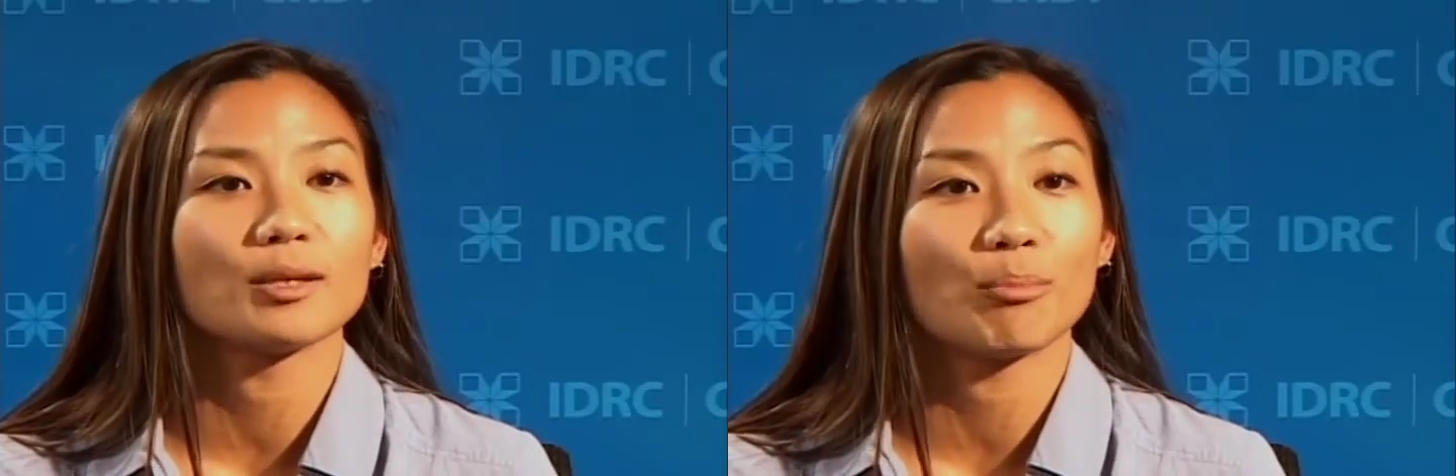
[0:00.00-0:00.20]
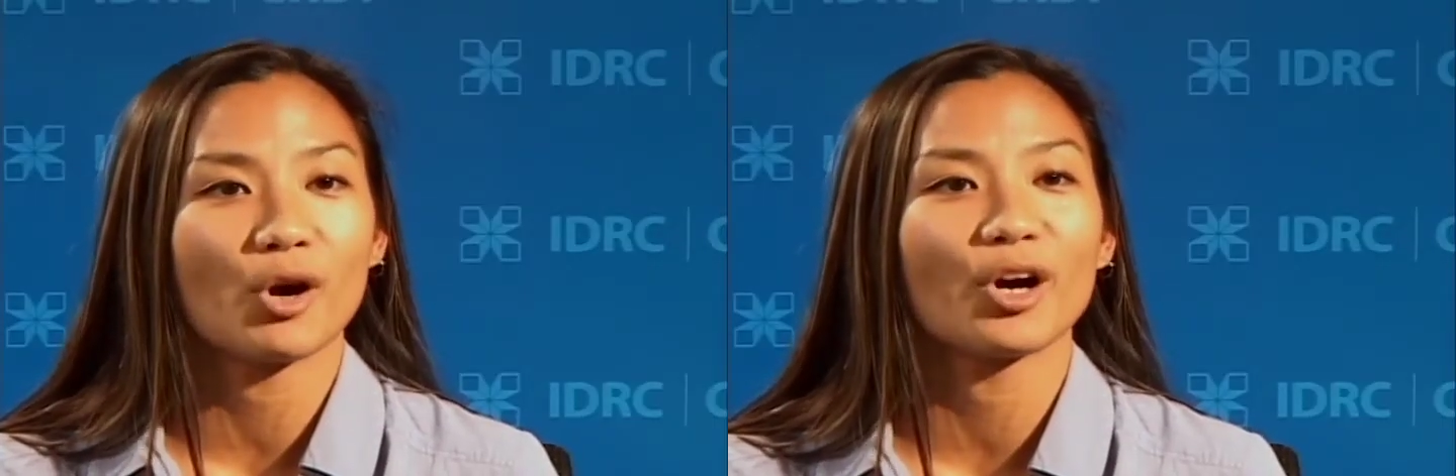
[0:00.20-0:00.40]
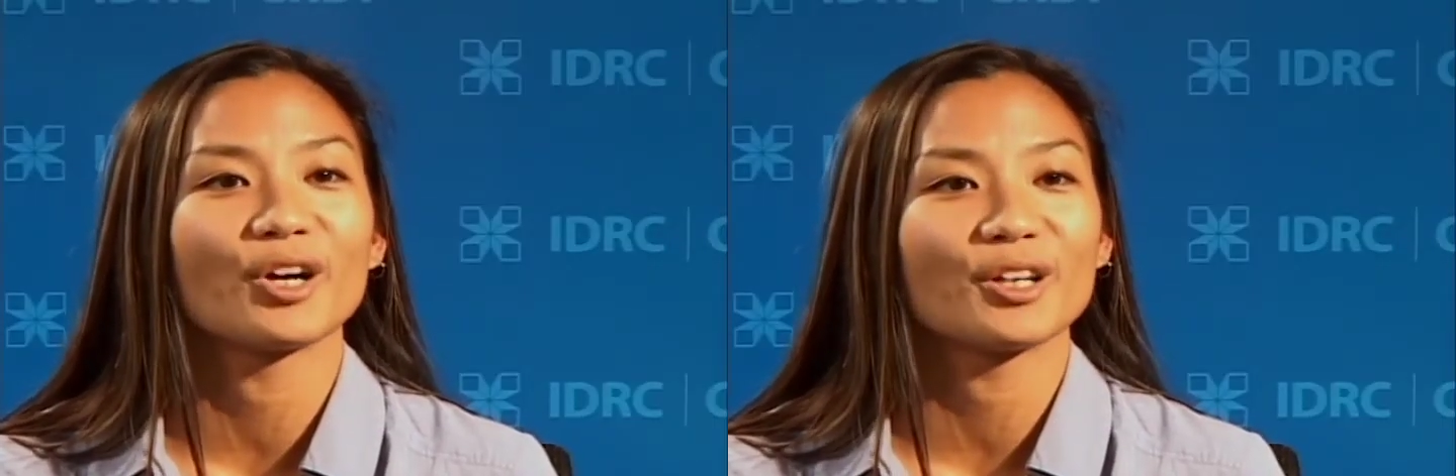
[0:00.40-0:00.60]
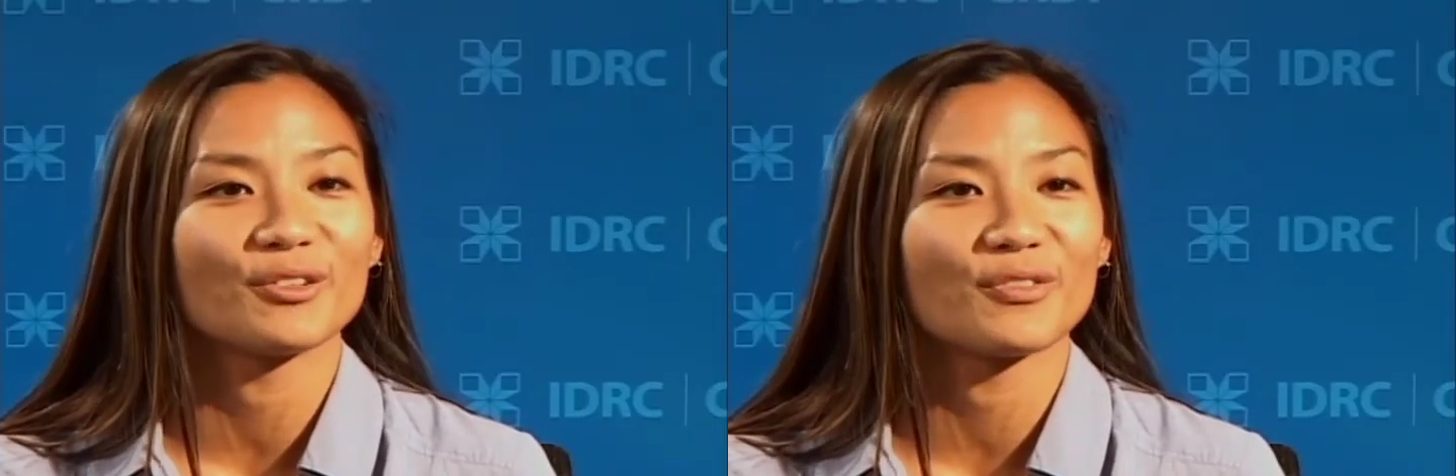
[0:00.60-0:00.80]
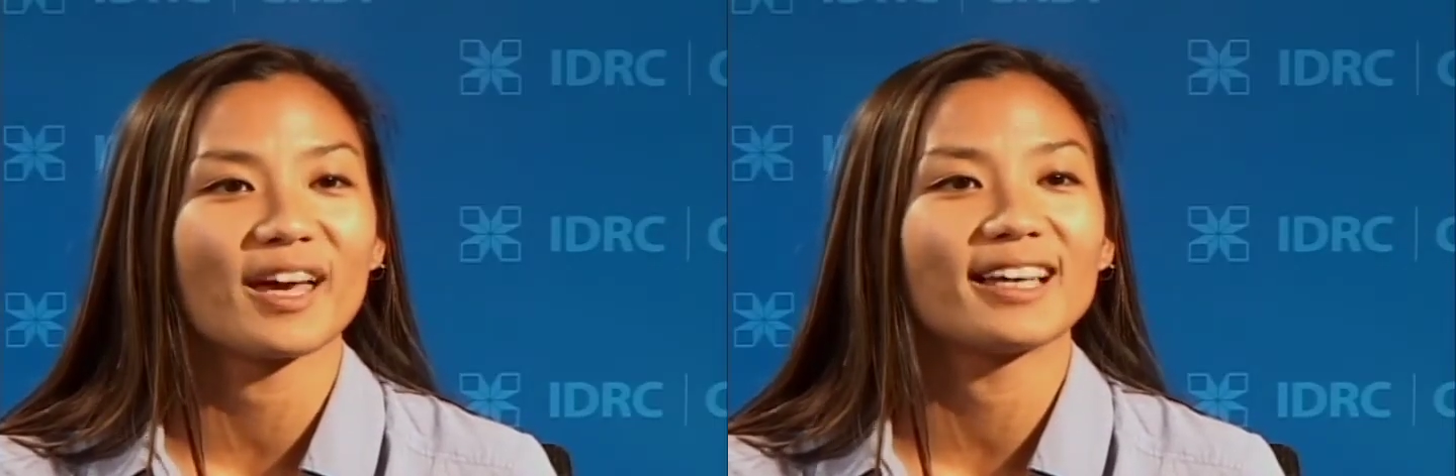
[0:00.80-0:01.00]
a part
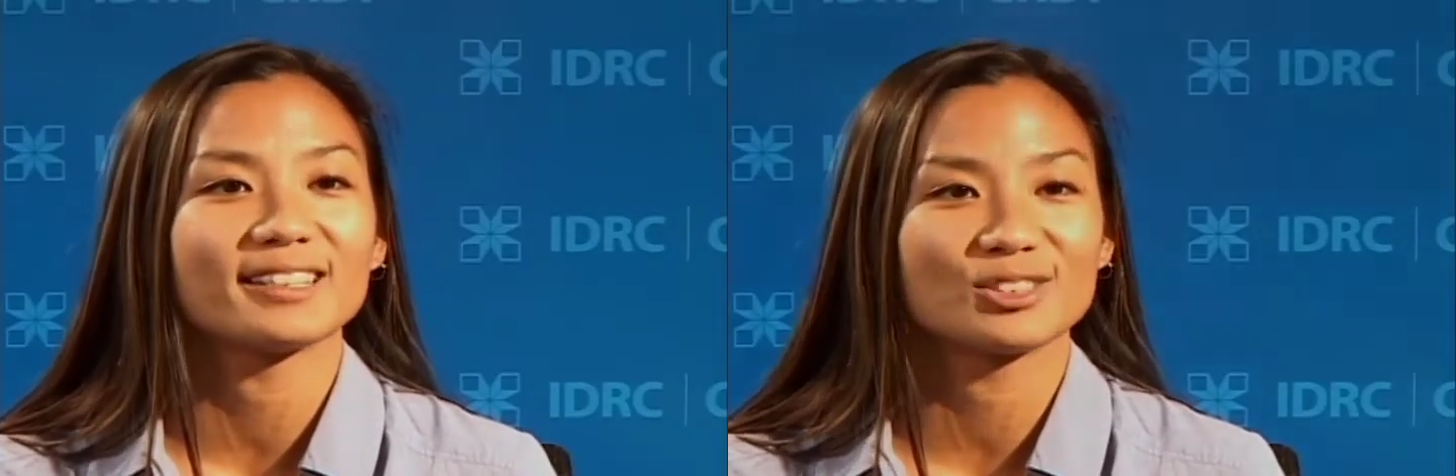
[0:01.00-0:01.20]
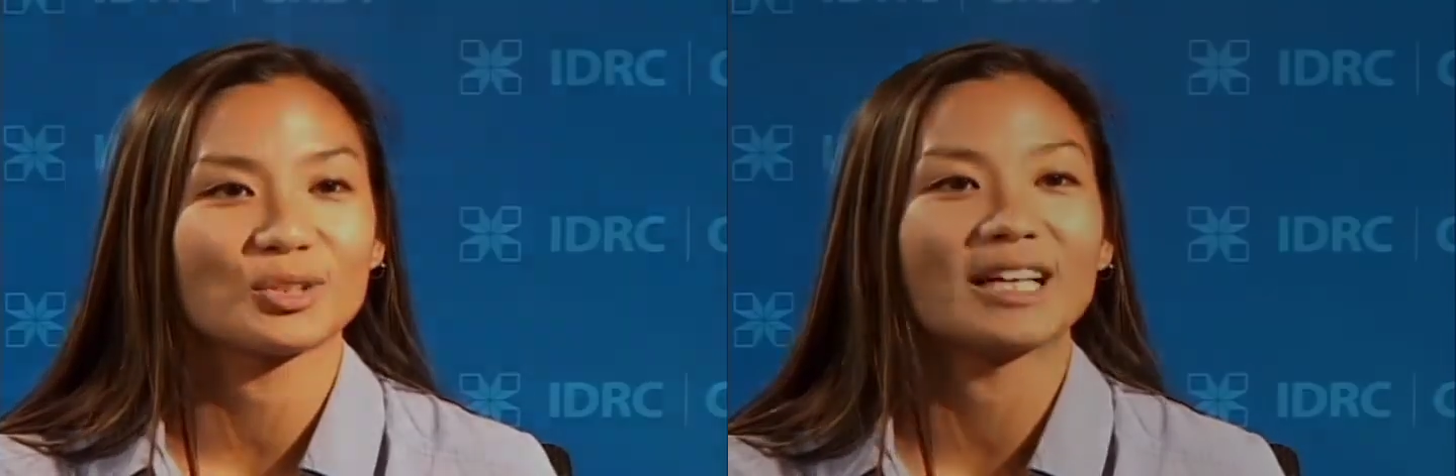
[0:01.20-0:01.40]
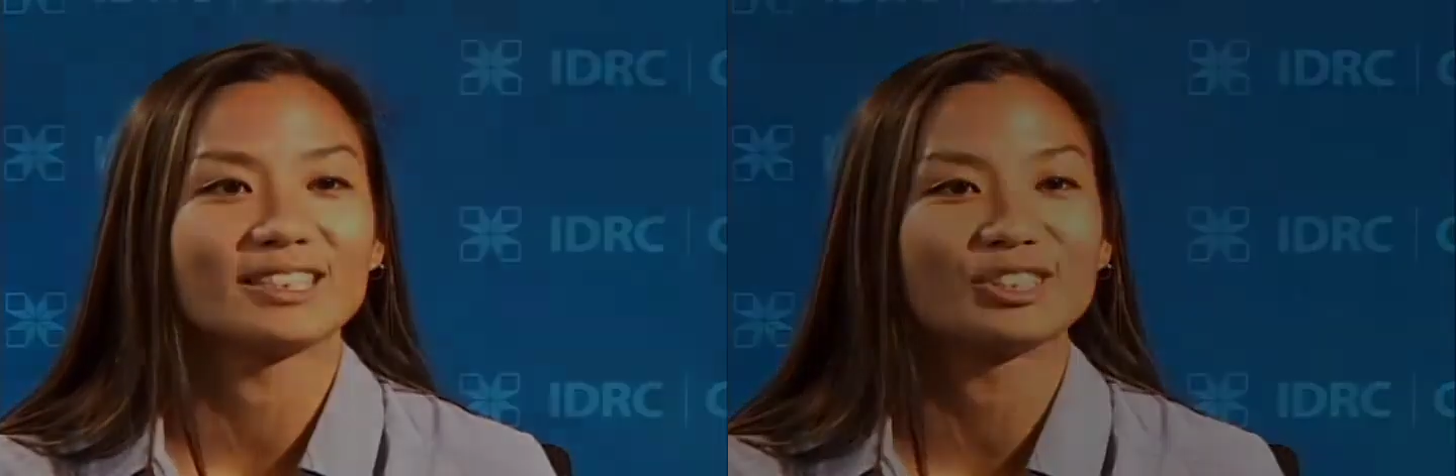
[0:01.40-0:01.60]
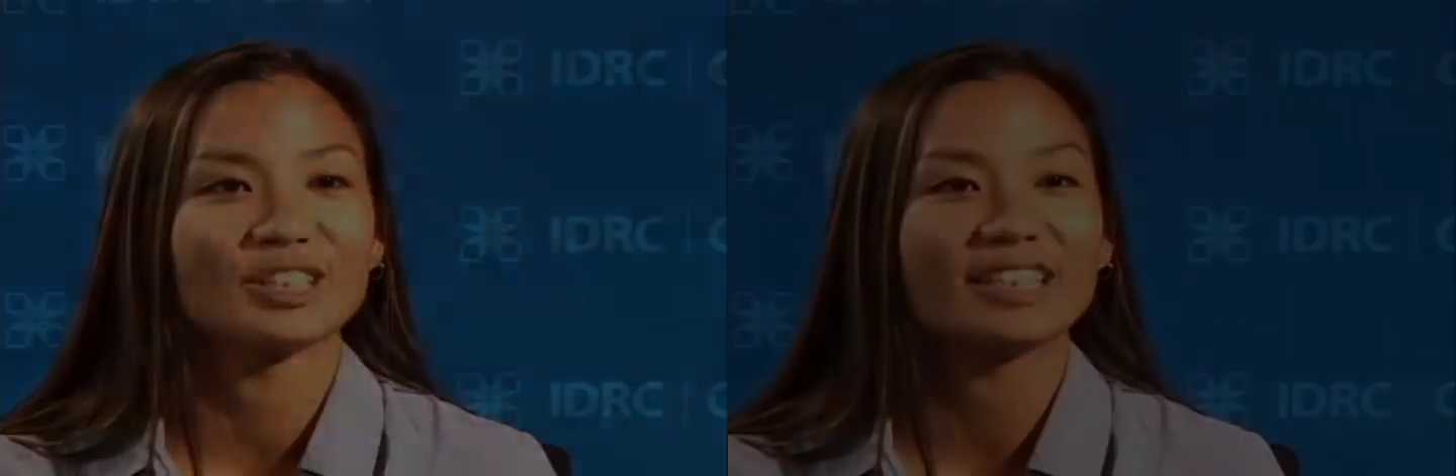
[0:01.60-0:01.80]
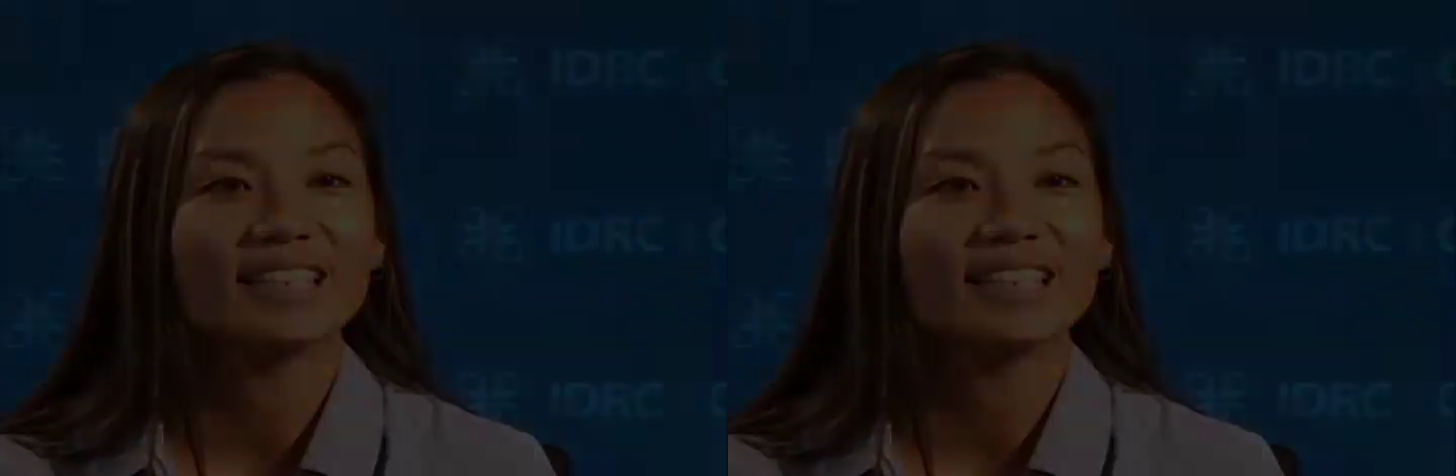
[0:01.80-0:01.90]
of that strategy.